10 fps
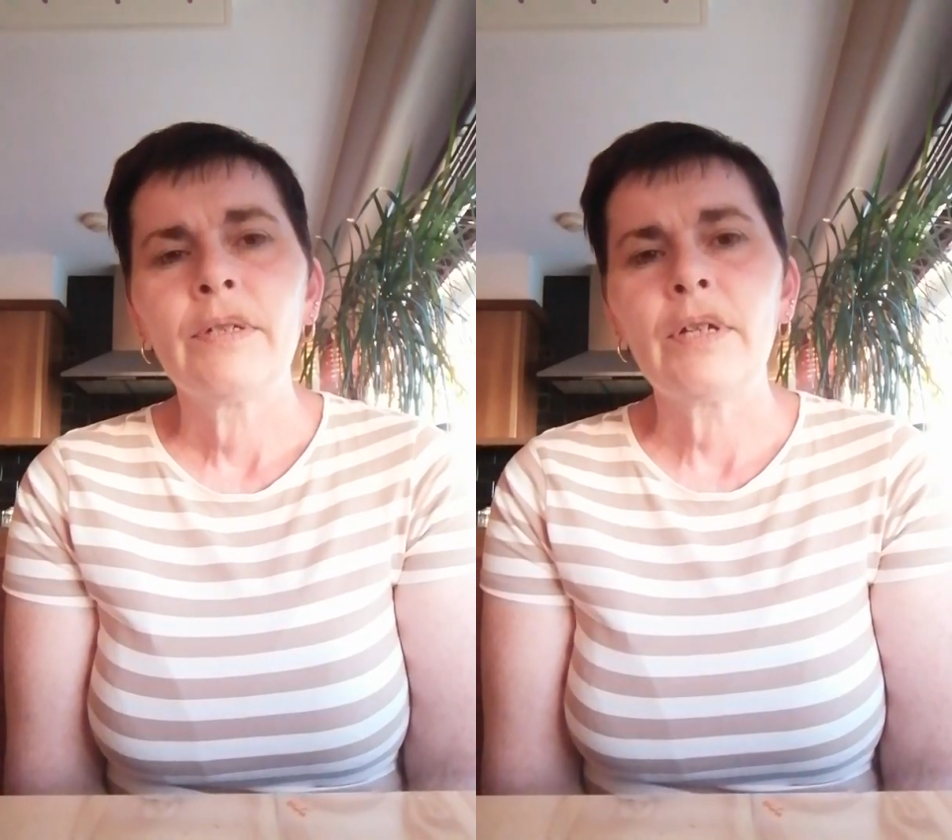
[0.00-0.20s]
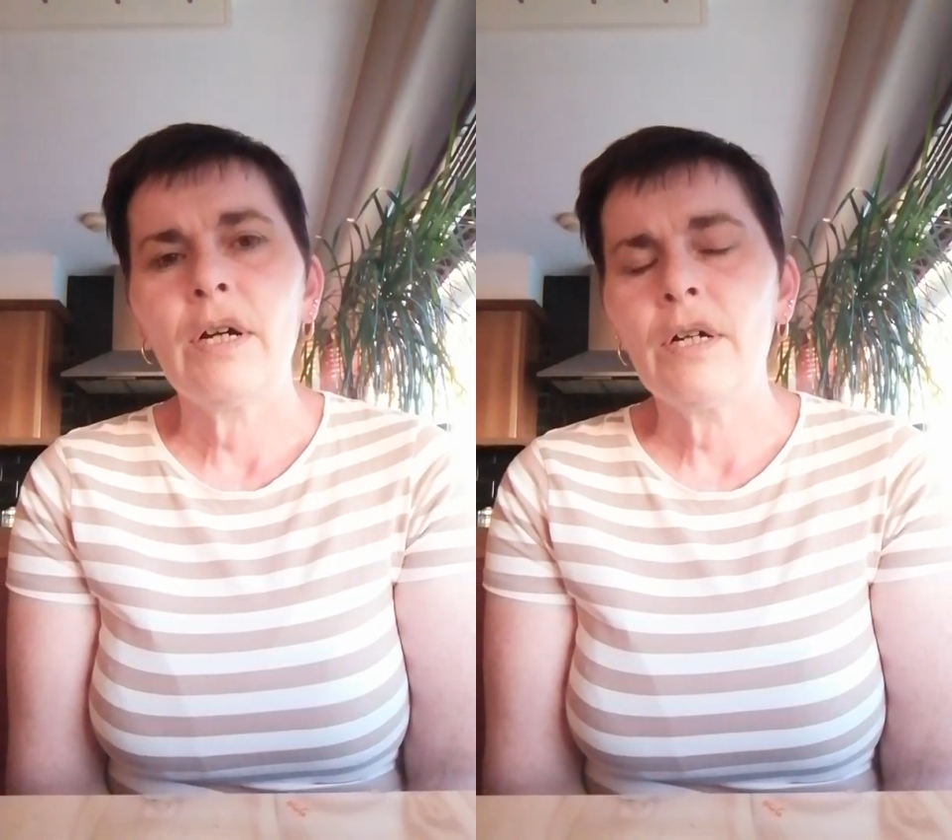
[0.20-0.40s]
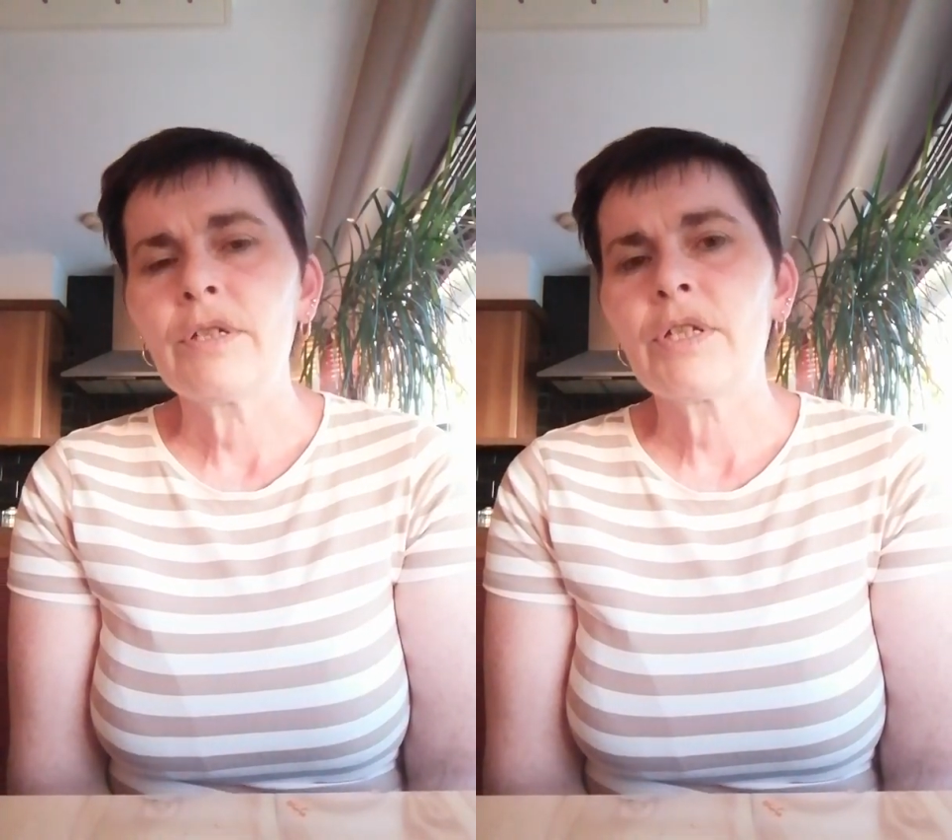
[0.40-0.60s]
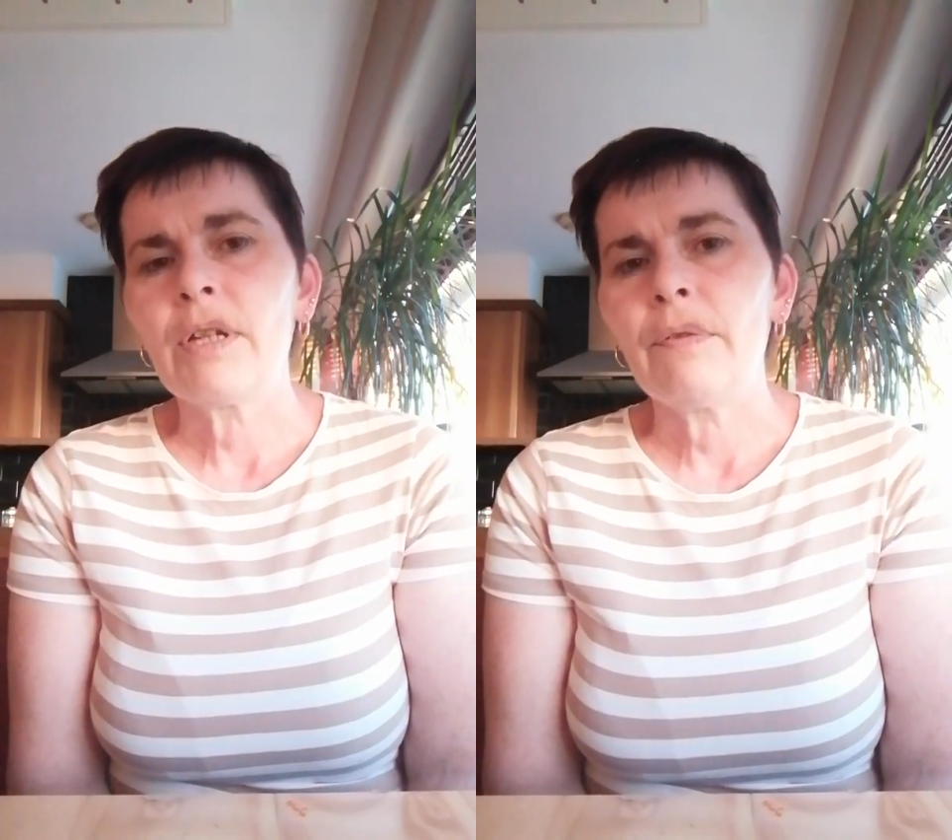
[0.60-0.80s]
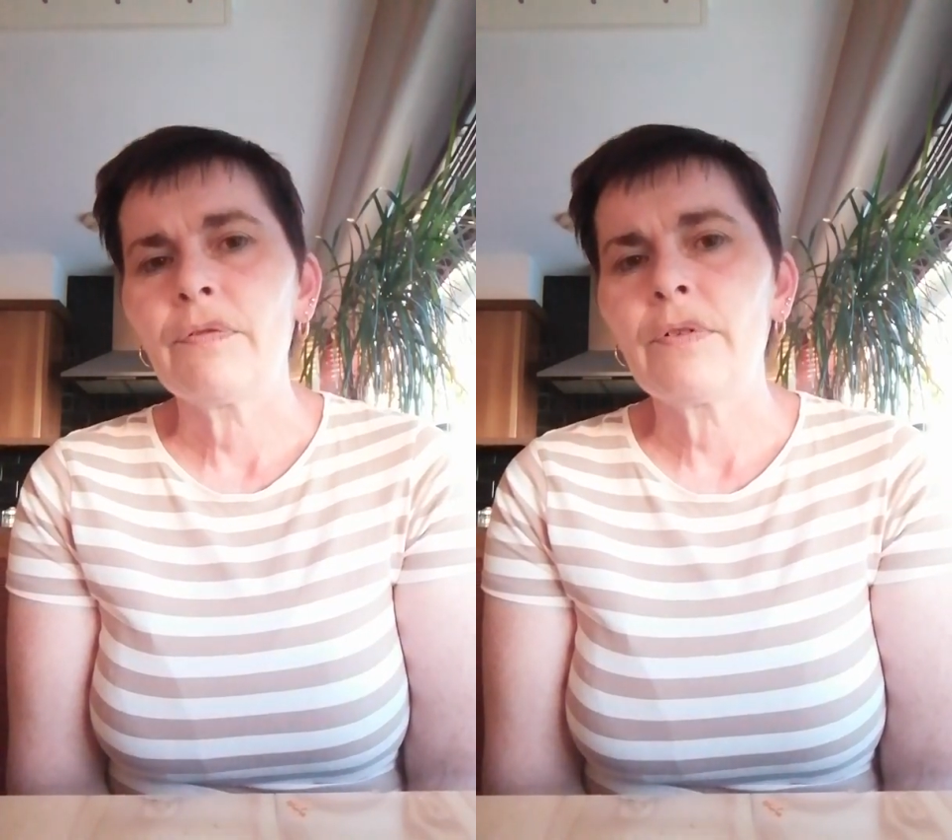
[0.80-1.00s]
that are
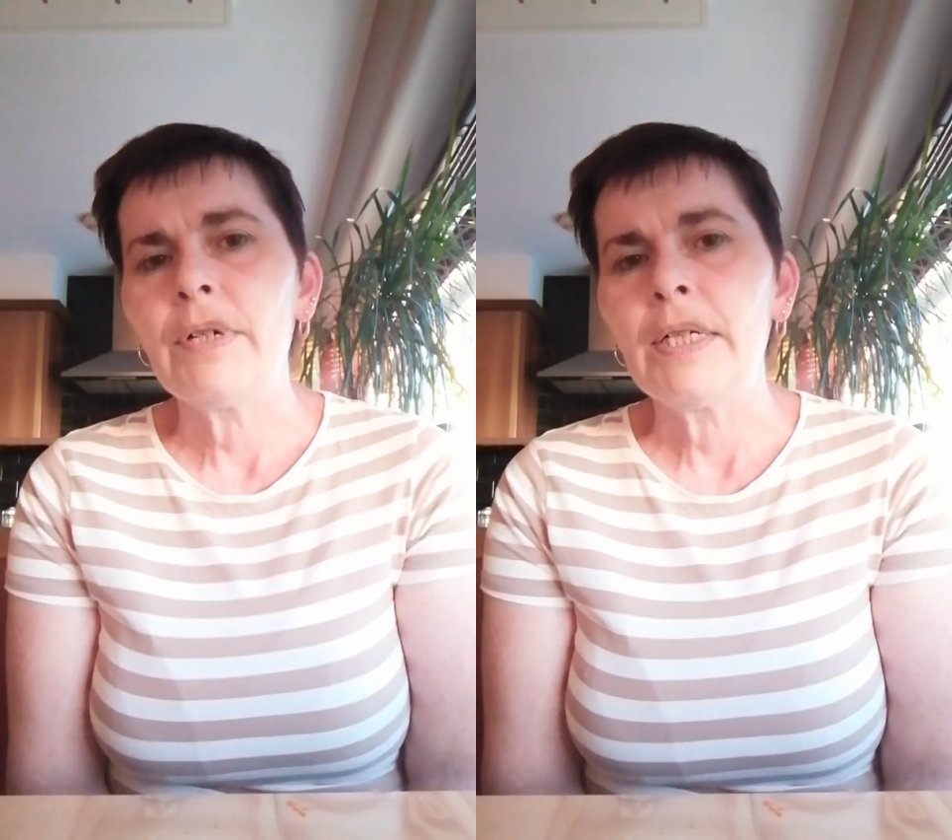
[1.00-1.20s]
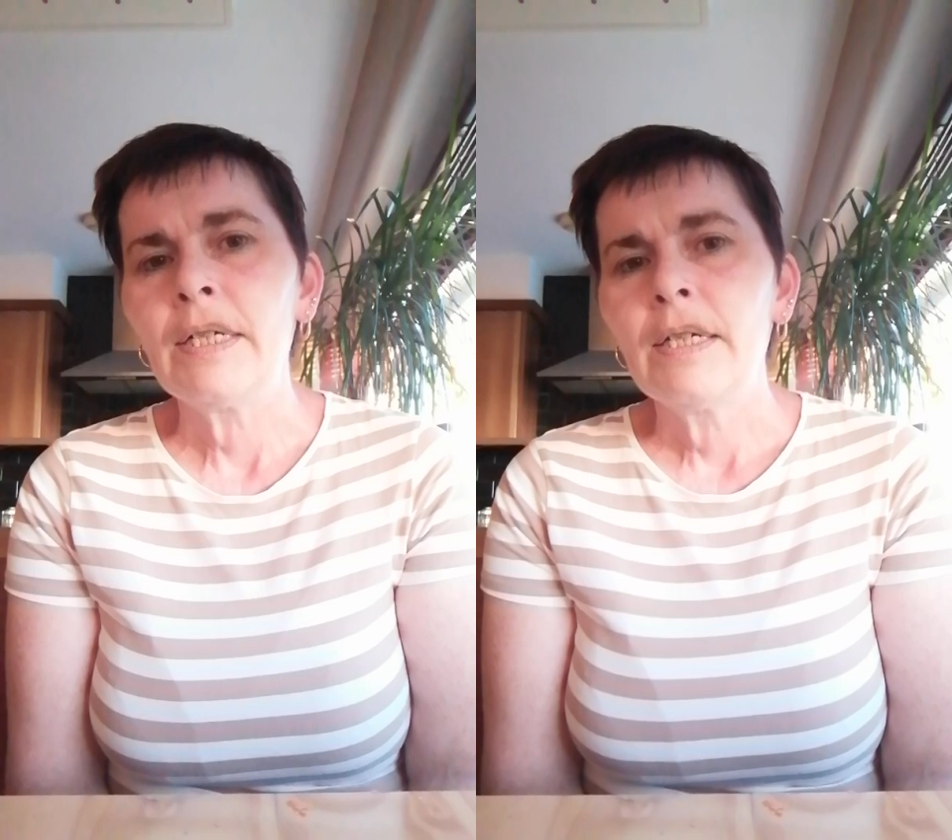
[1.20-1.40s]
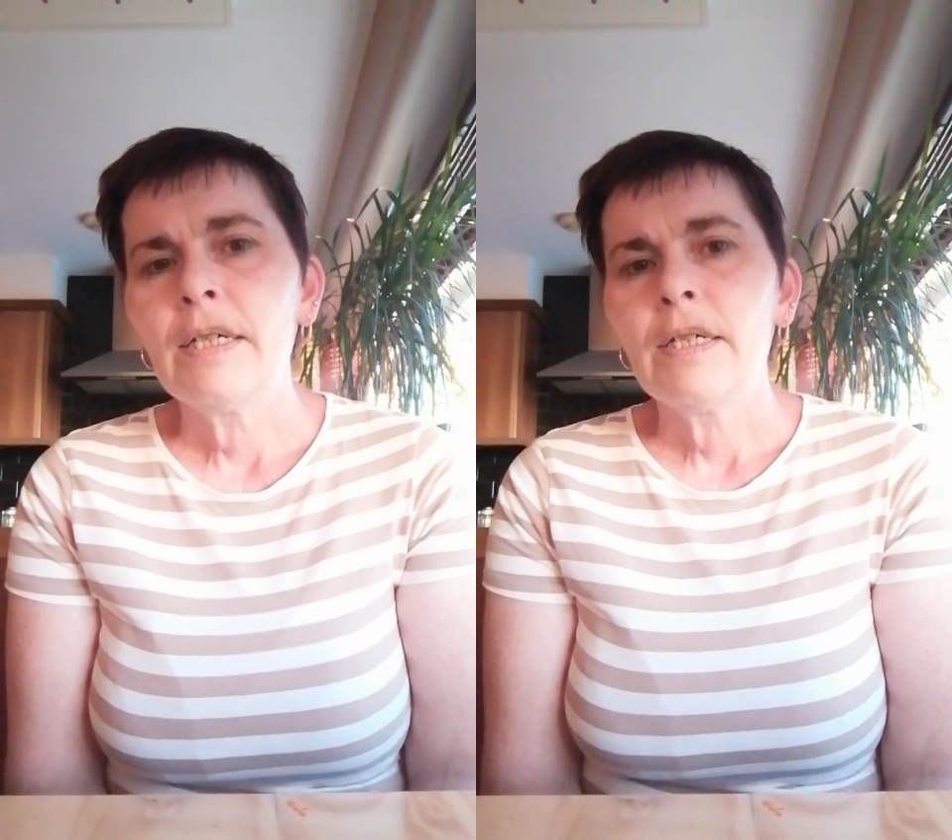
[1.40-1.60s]
suffering